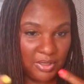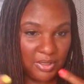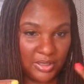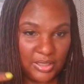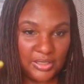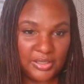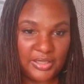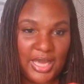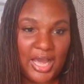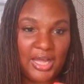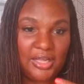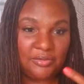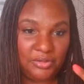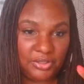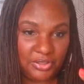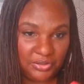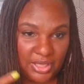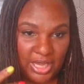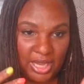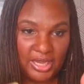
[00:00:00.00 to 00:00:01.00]

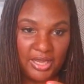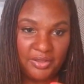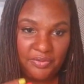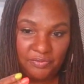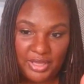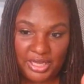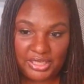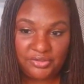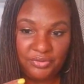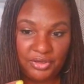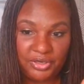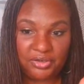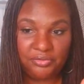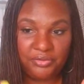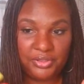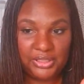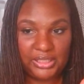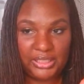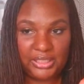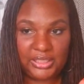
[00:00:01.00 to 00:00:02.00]
that's very
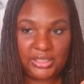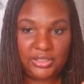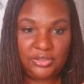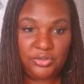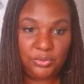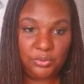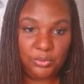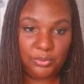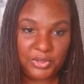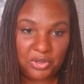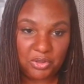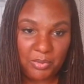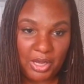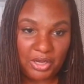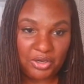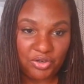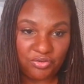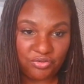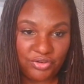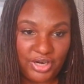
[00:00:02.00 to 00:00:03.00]
related to when we talk
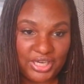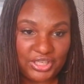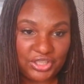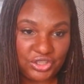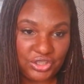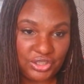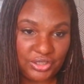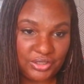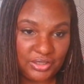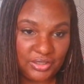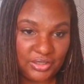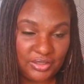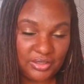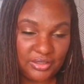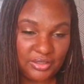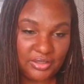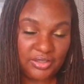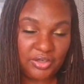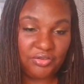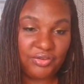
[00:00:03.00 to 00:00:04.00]
about correcting
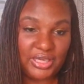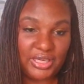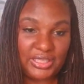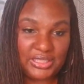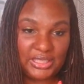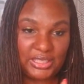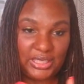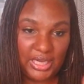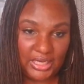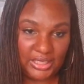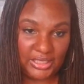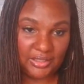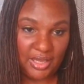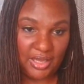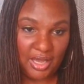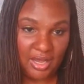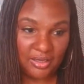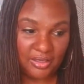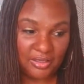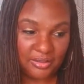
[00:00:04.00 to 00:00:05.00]
any
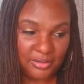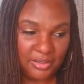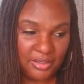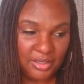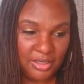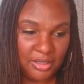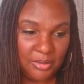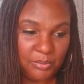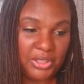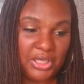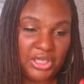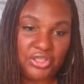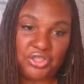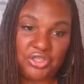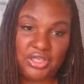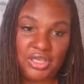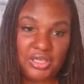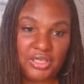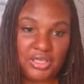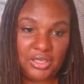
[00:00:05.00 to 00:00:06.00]
lock, because
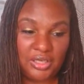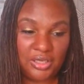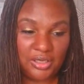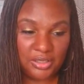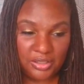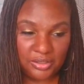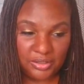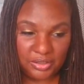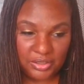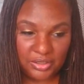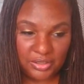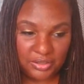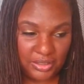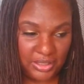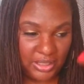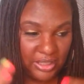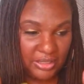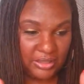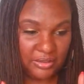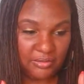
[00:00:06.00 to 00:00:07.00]
you're gonna
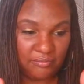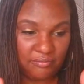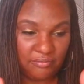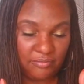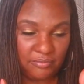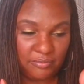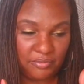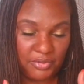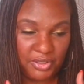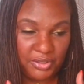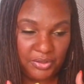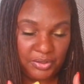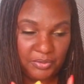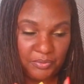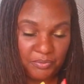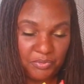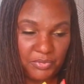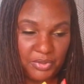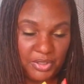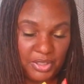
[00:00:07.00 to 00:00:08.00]
get,
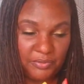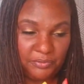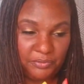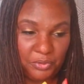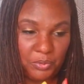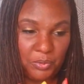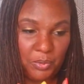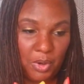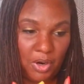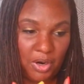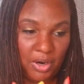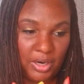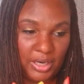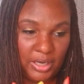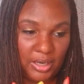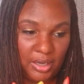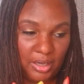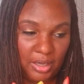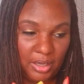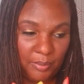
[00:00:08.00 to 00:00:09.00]
if you
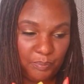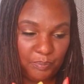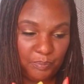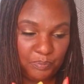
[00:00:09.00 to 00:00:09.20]
are